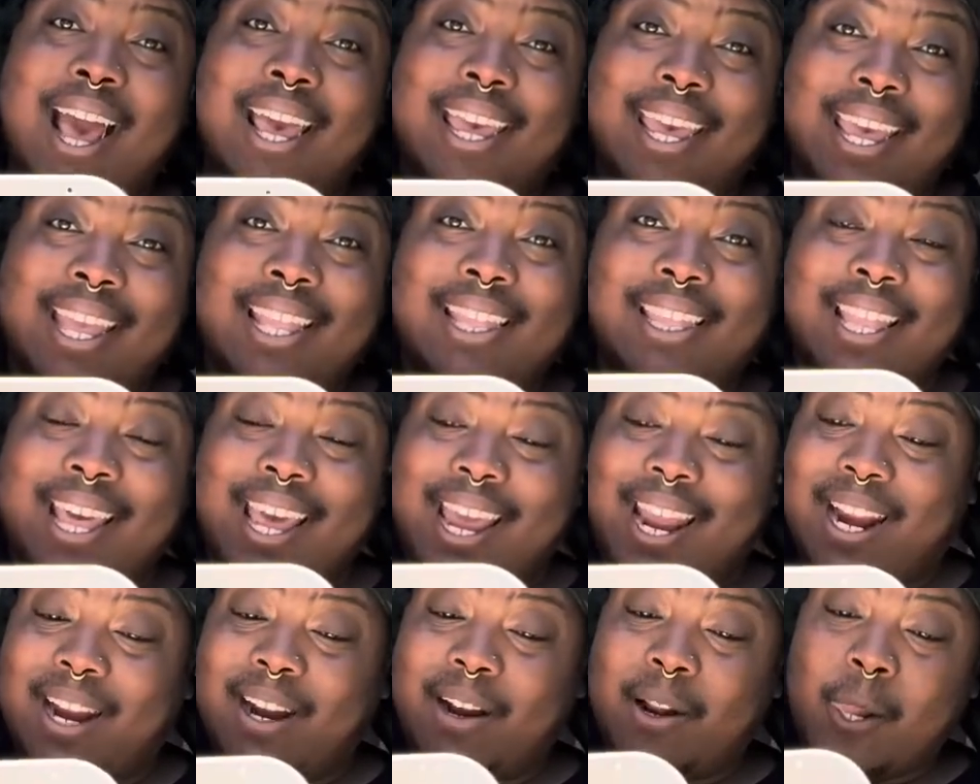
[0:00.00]
in
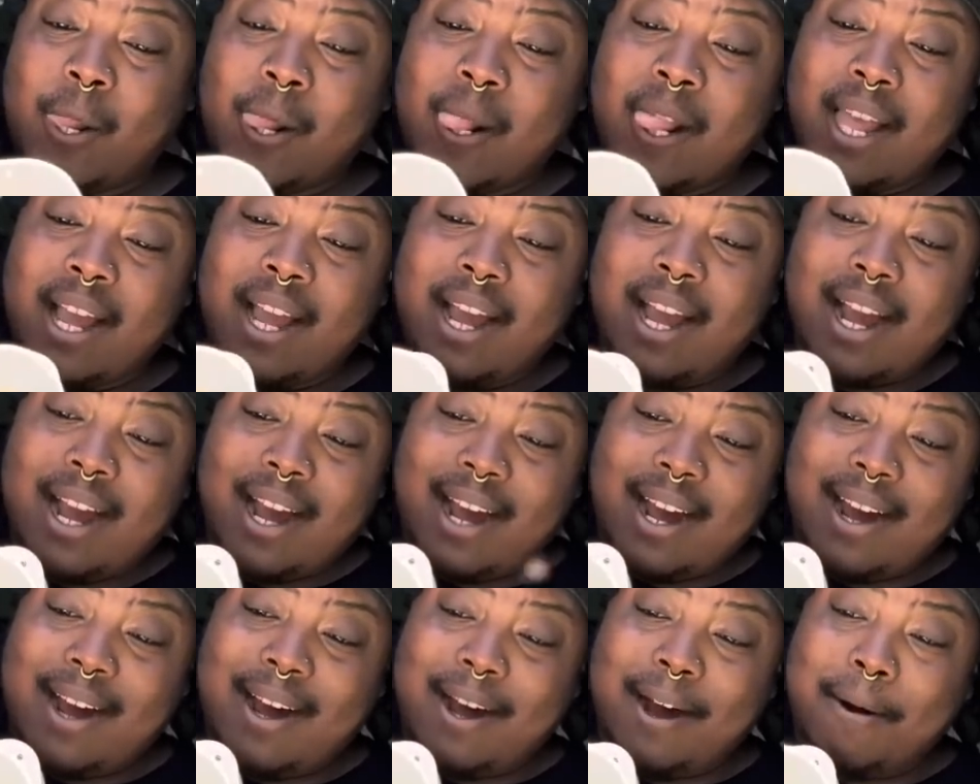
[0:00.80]
there,
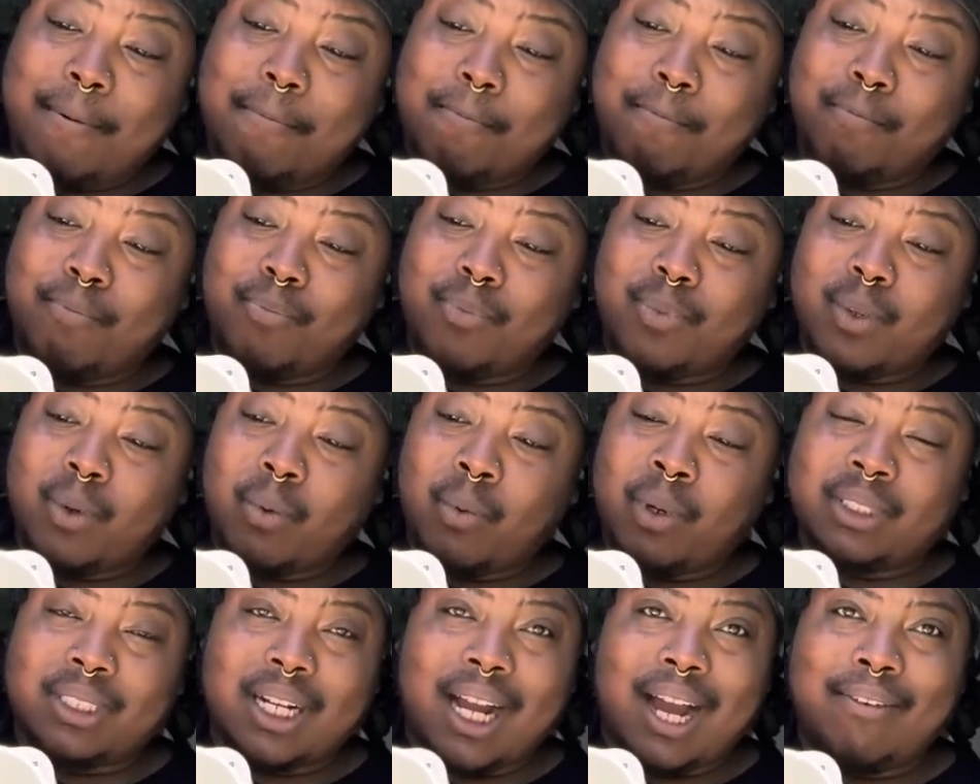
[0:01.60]

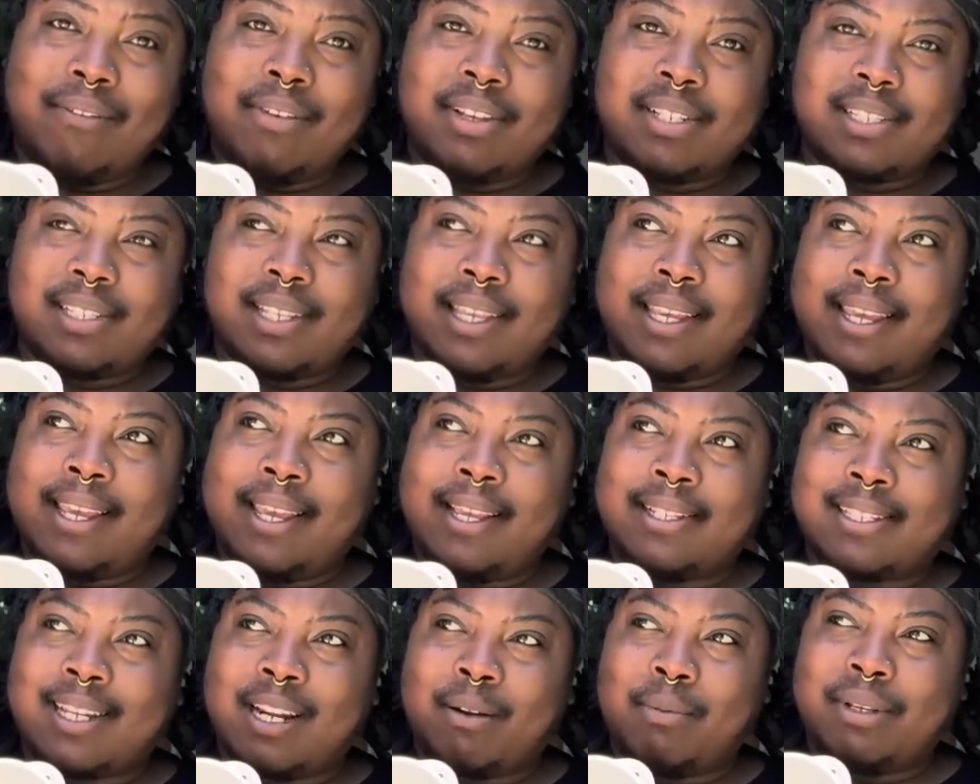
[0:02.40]
which obviously
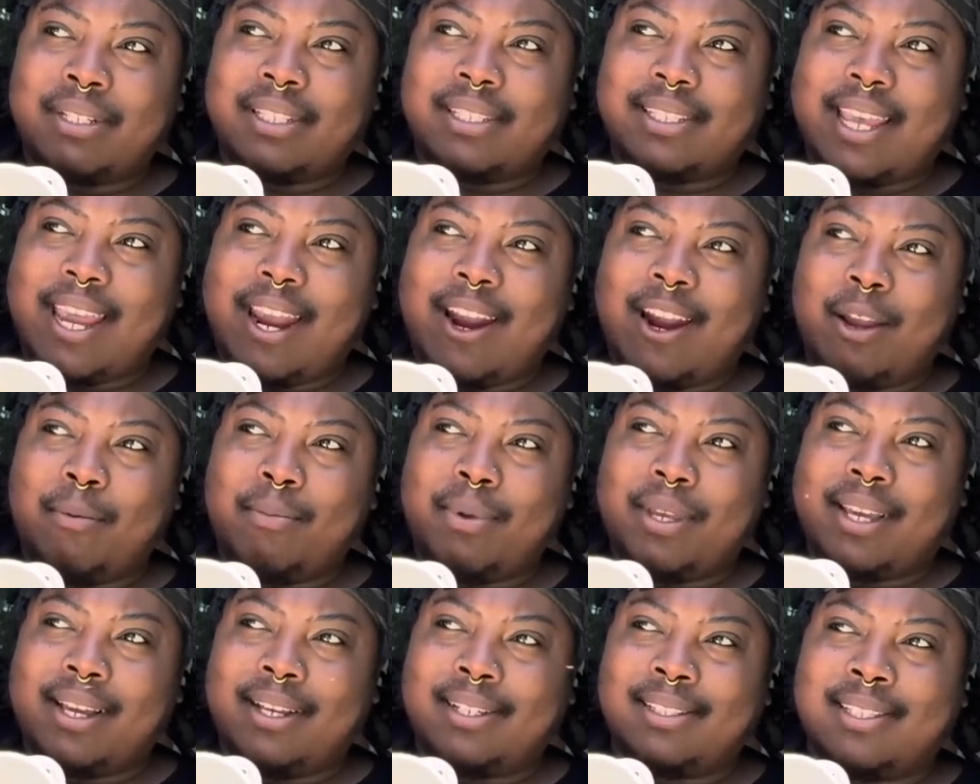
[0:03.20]
is gonna be scary
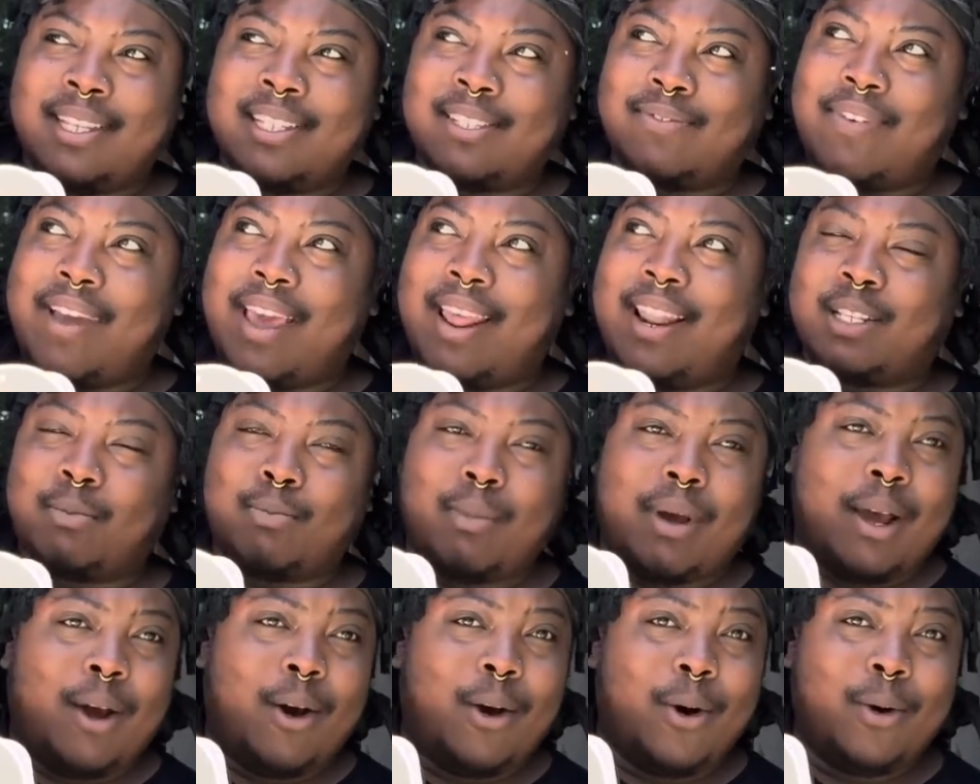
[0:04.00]
because this van is
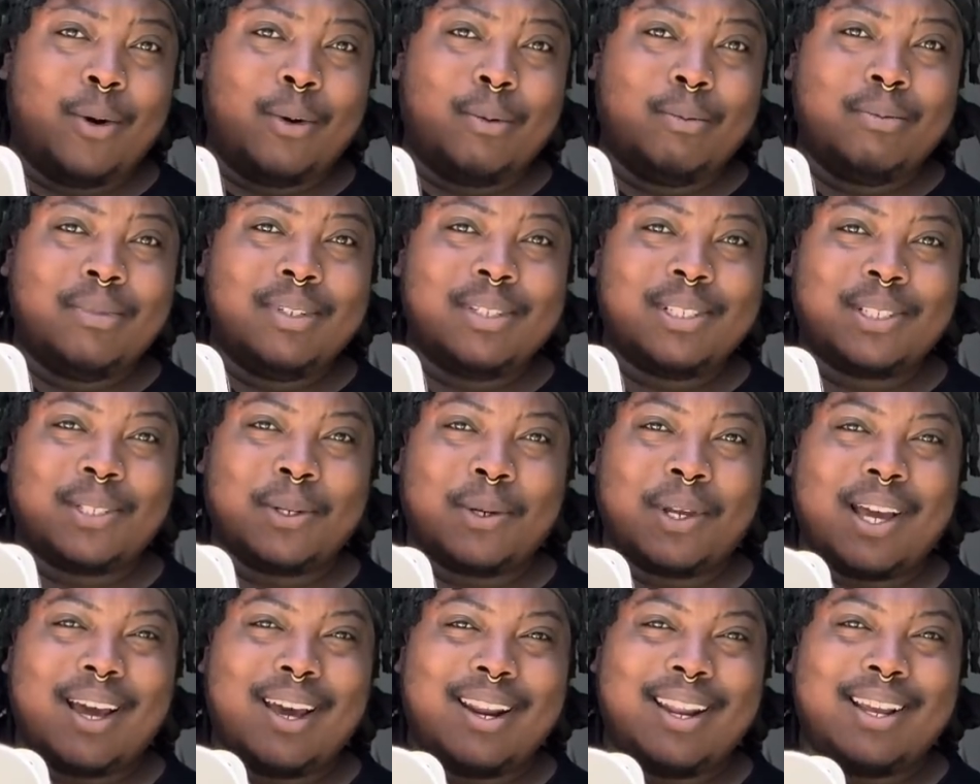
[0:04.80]
my home, so
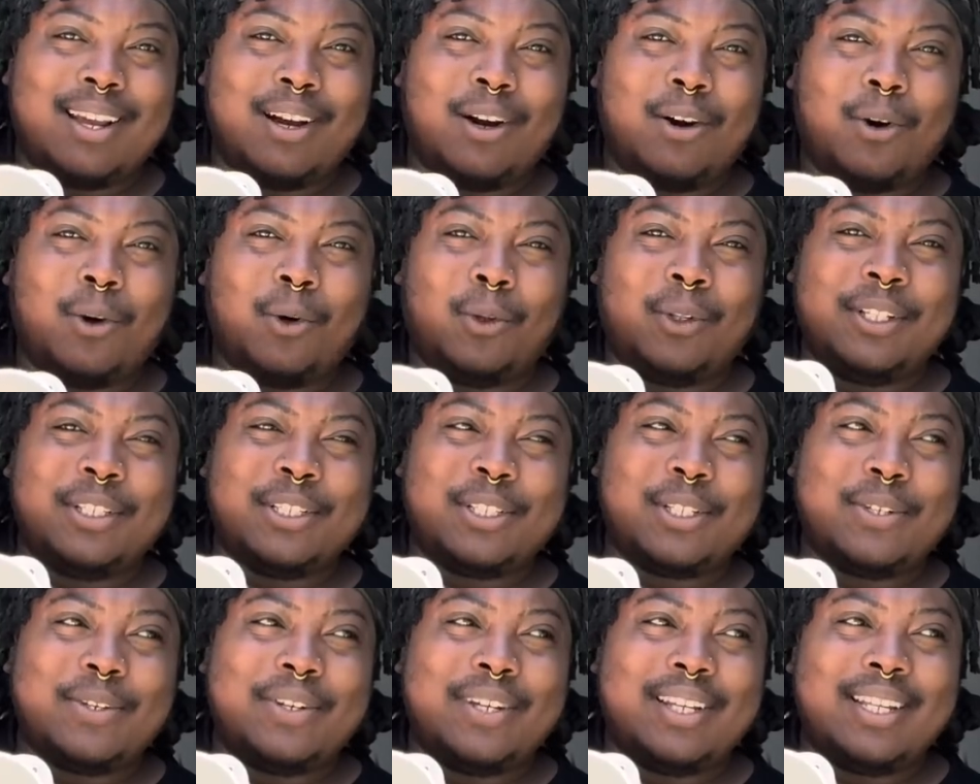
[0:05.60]
cutting a hole
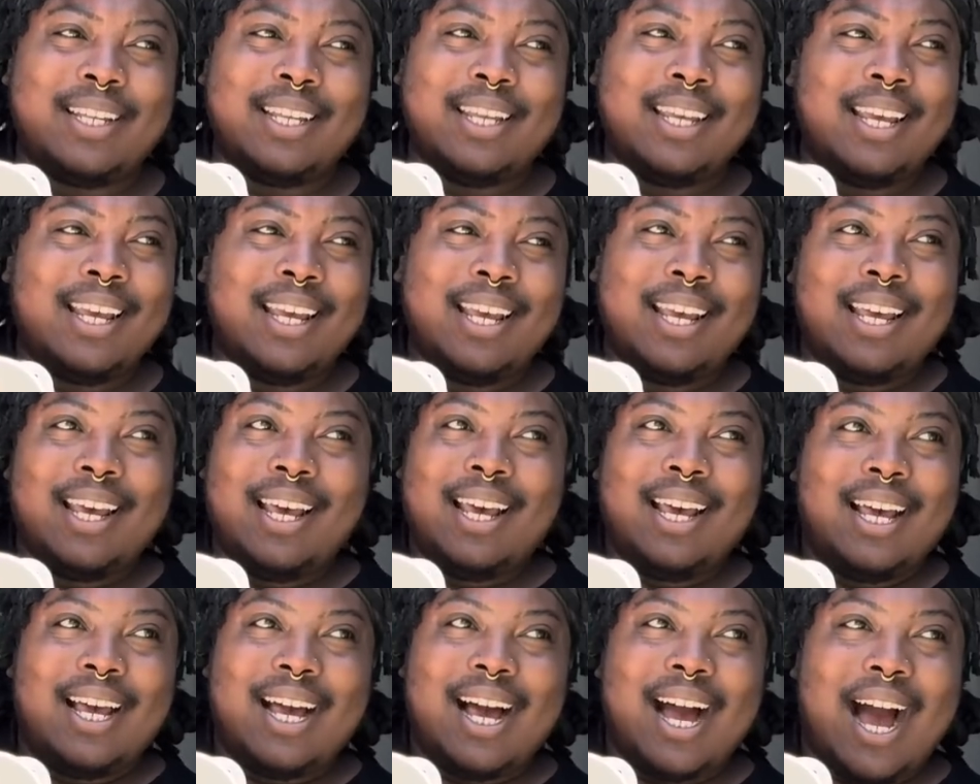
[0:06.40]
into it,
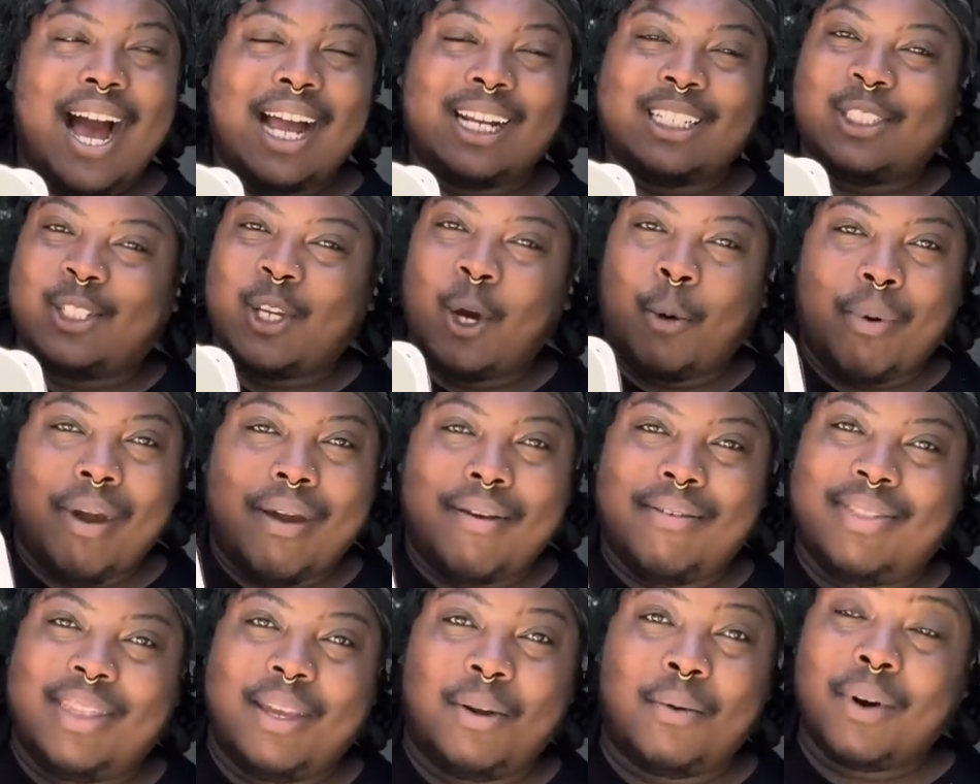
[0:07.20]
I just hope
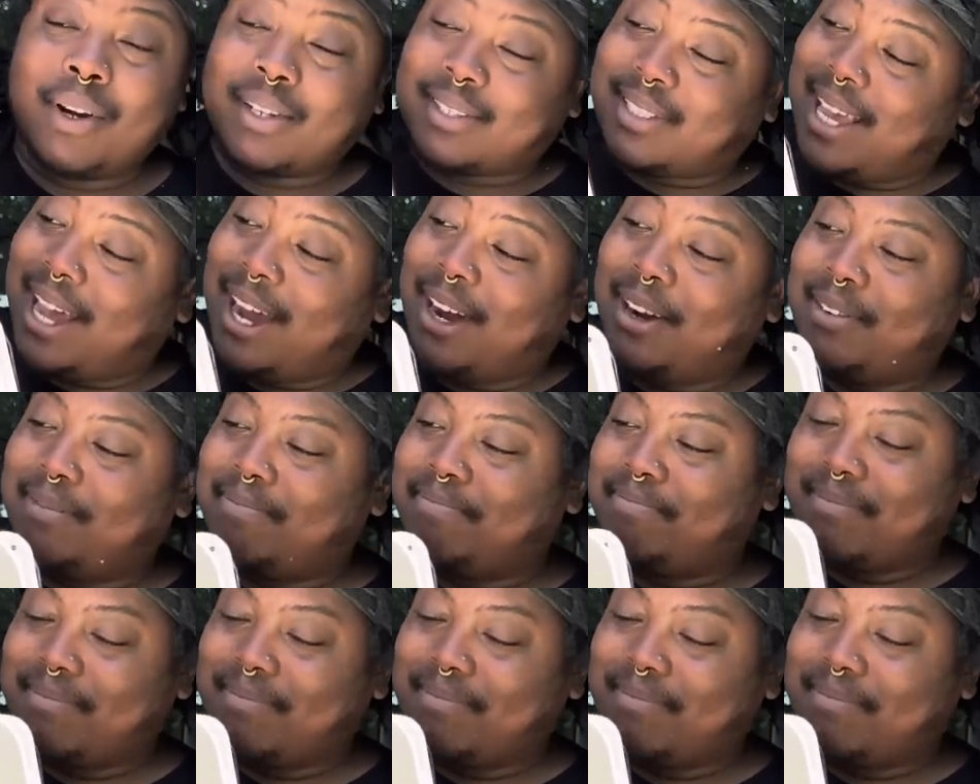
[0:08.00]
everything works out.